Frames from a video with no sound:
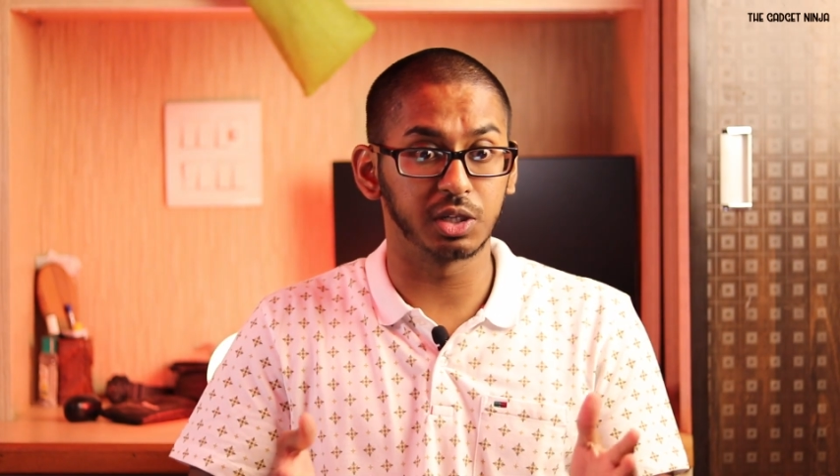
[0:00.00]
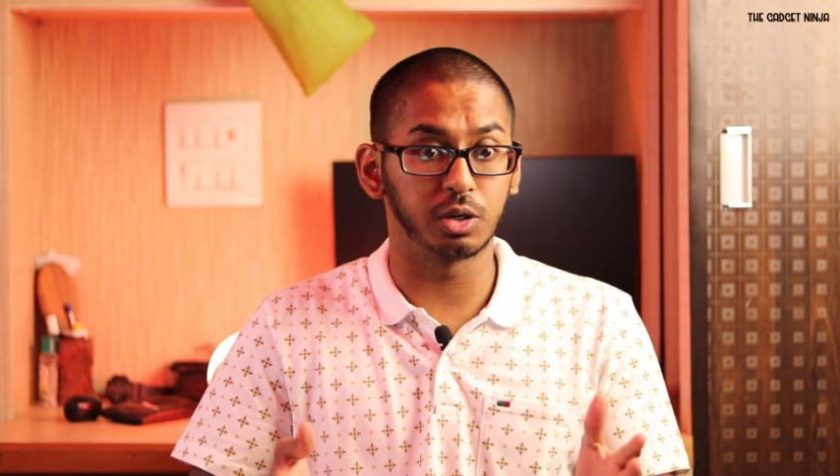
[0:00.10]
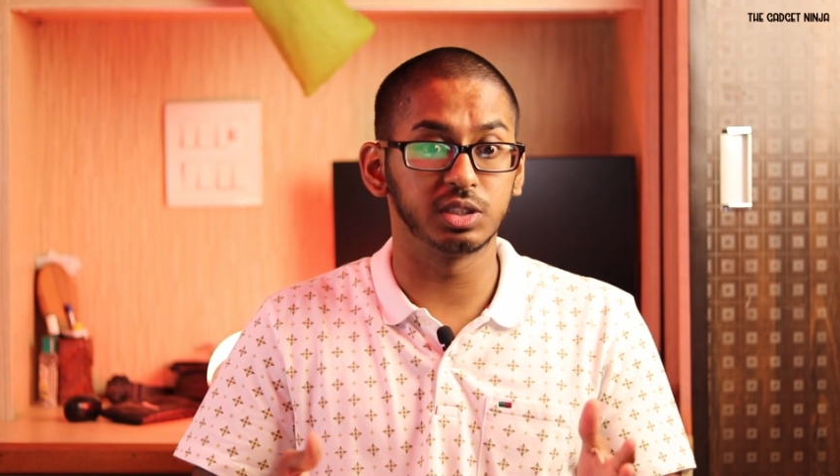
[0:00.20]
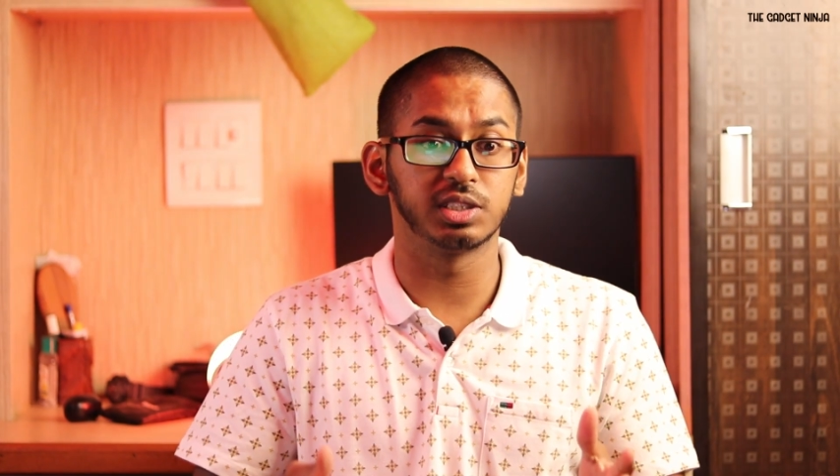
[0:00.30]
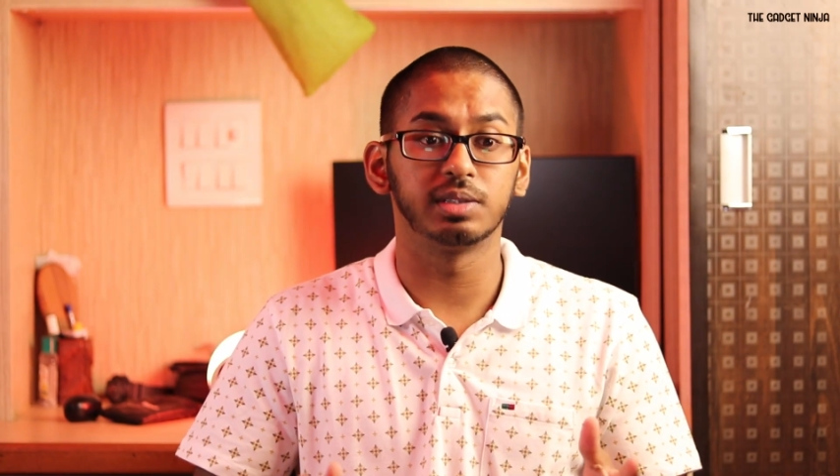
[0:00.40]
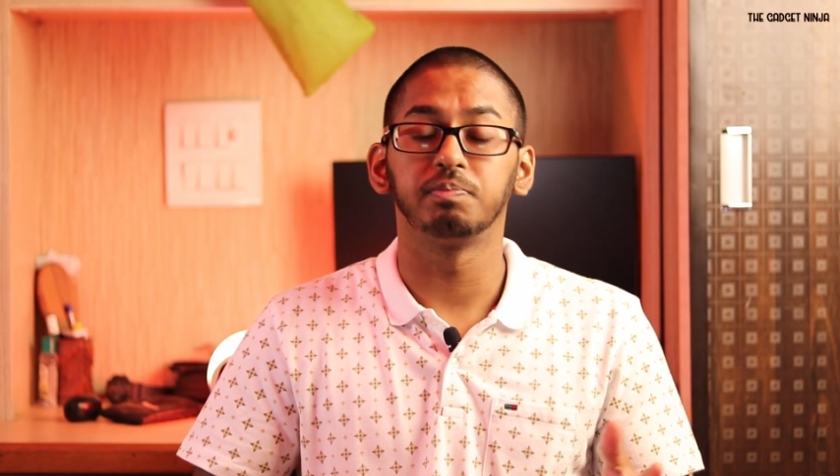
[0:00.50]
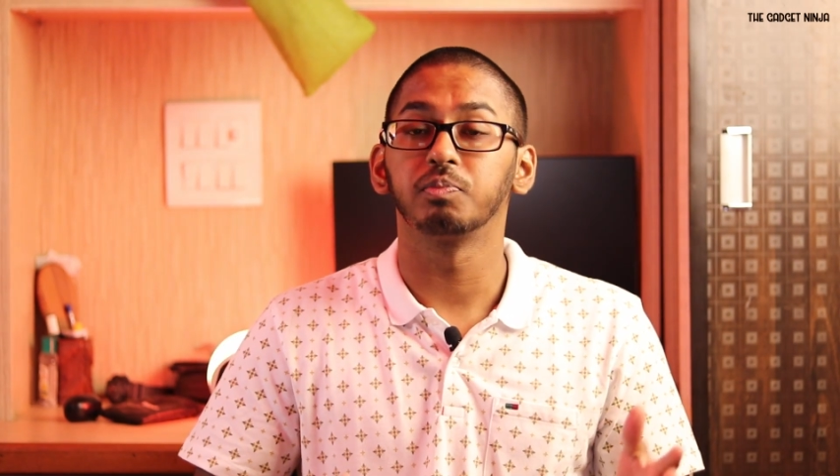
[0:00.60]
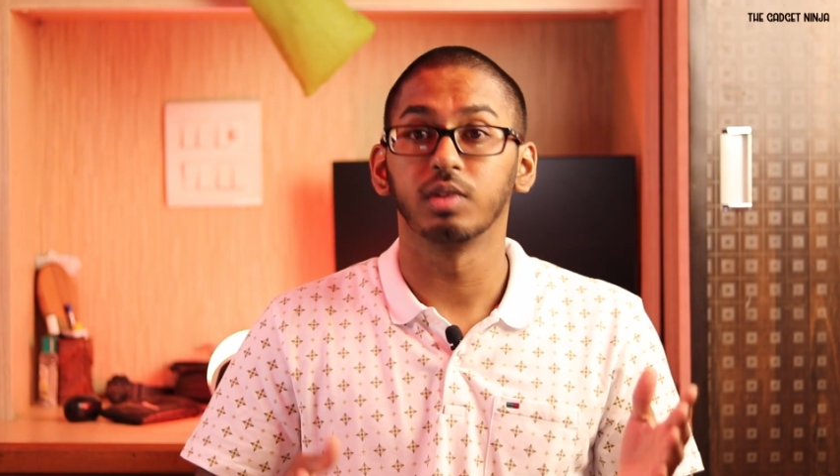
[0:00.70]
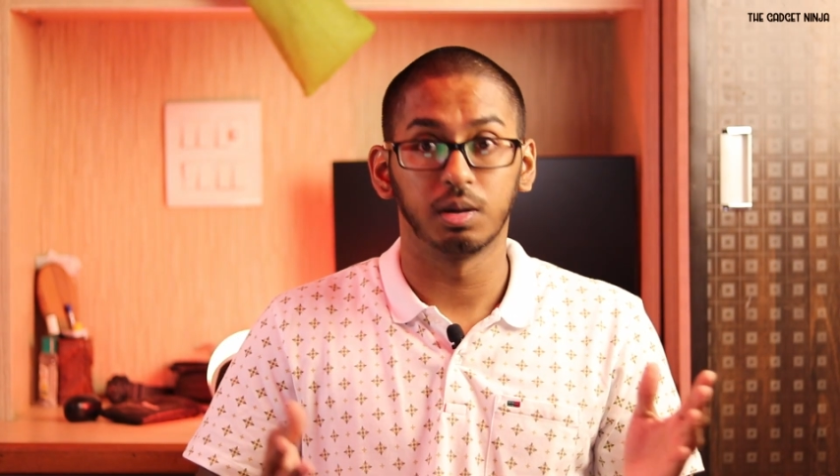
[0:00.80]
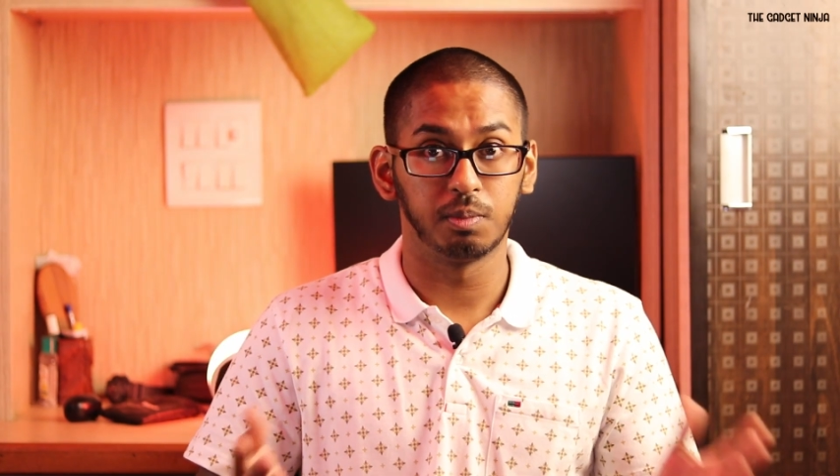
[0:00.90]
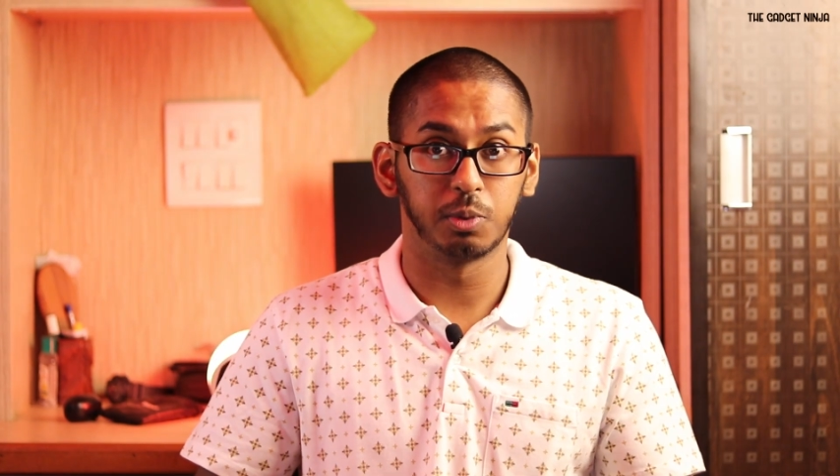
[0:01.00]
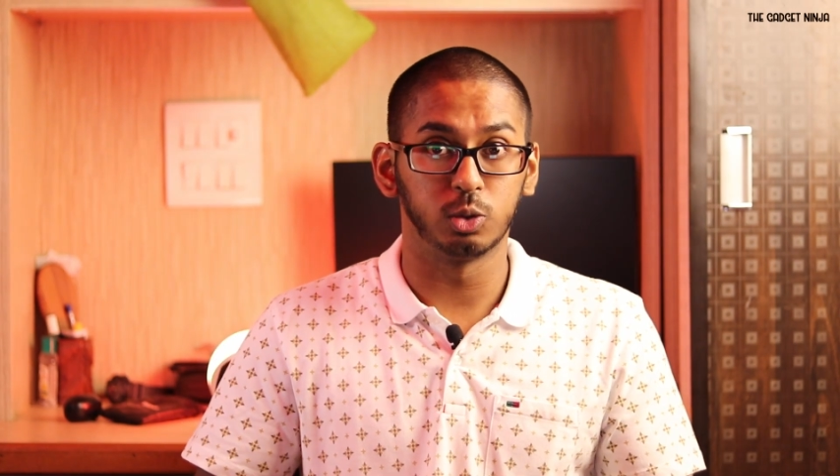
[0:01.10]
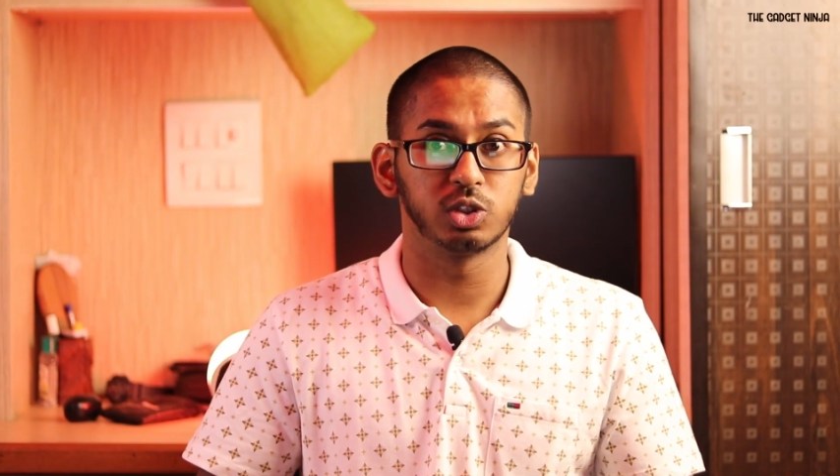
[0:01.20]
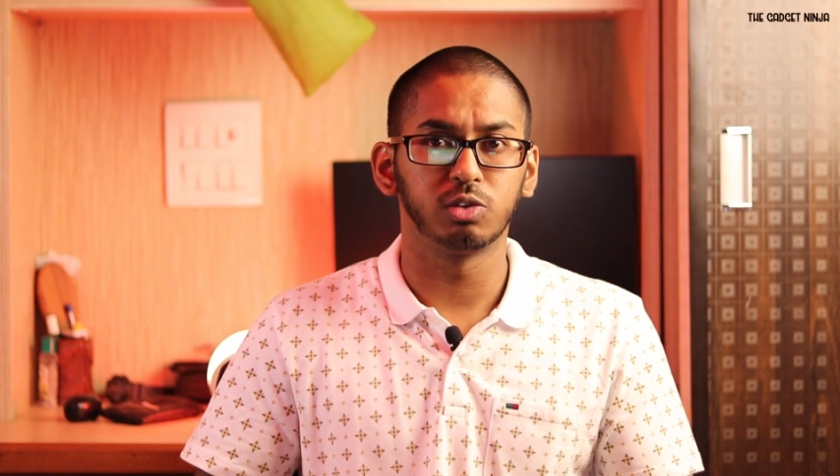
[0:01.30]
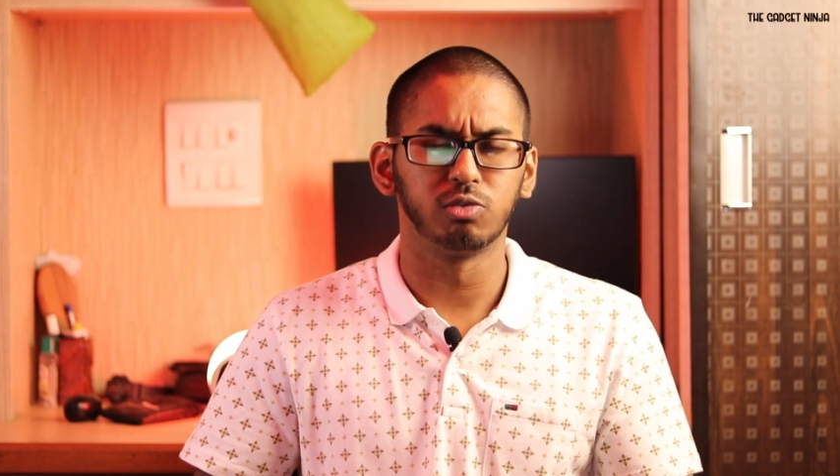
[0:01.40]
cons.
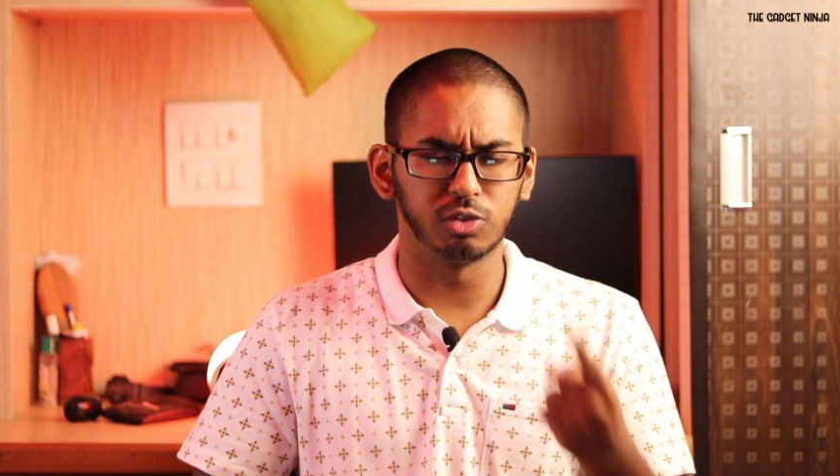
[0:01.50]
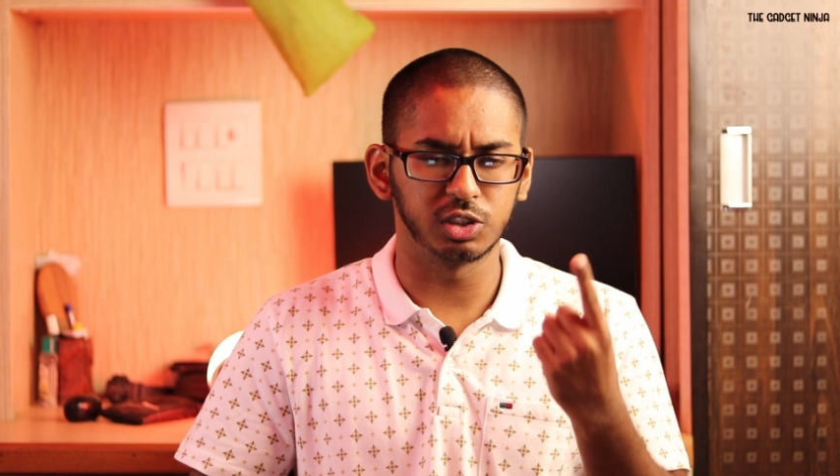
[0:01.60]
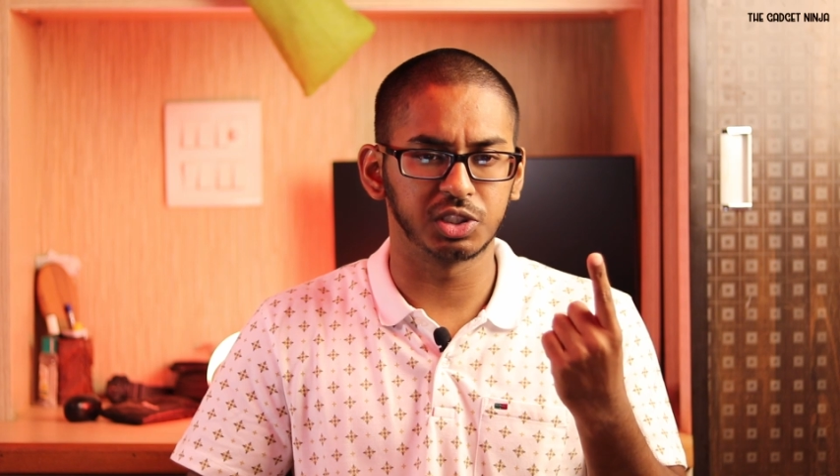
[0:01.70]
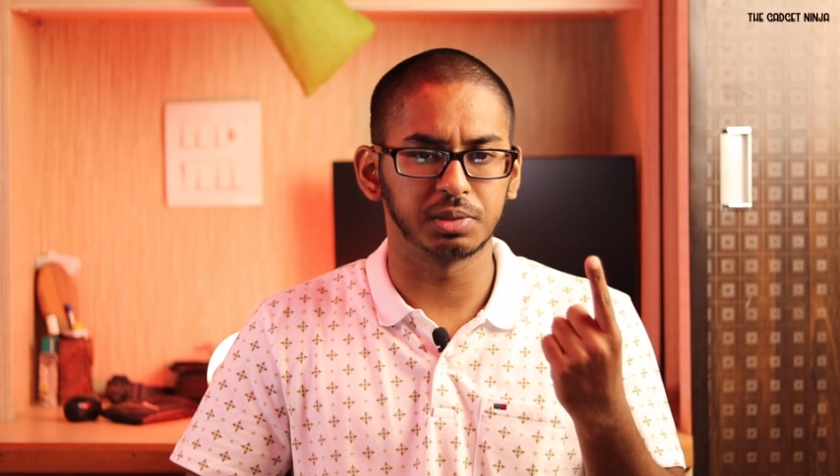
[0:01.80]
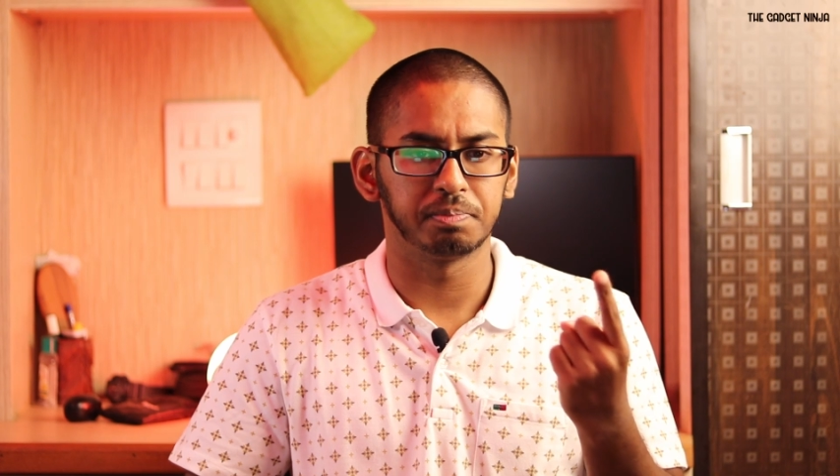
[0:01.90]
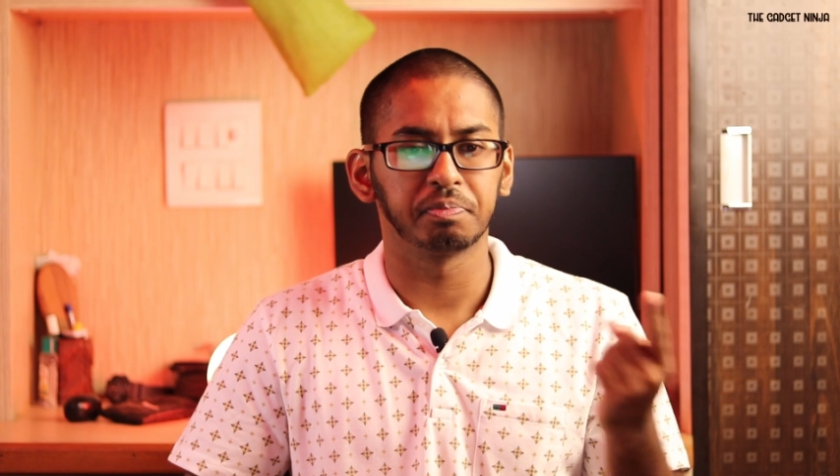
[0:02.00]
Pros. First,